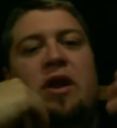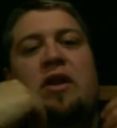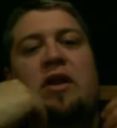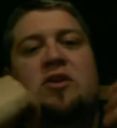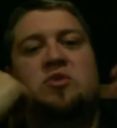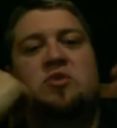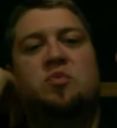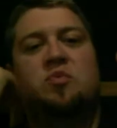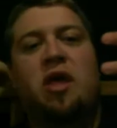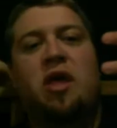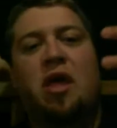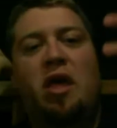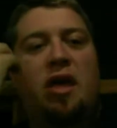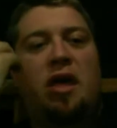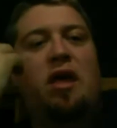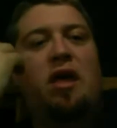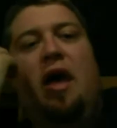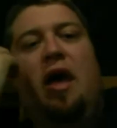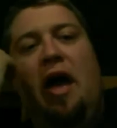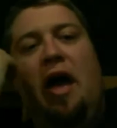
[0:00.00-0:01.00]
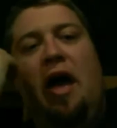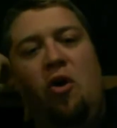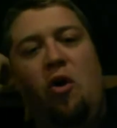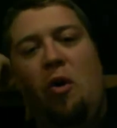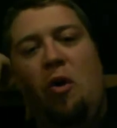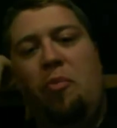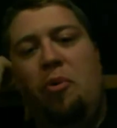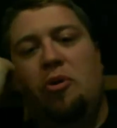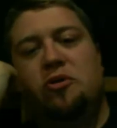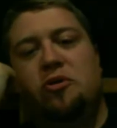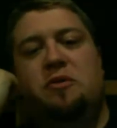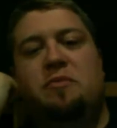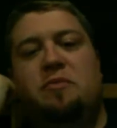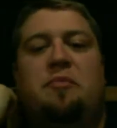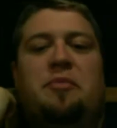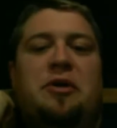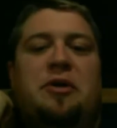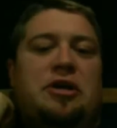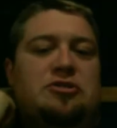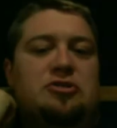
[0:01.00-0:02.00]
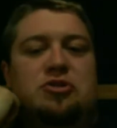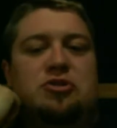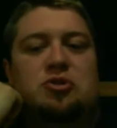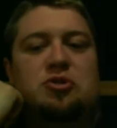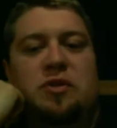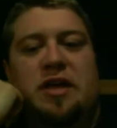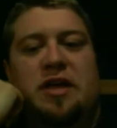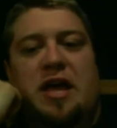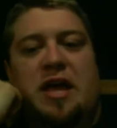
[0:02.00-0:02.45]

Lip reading: Because I know I posted the picture doing the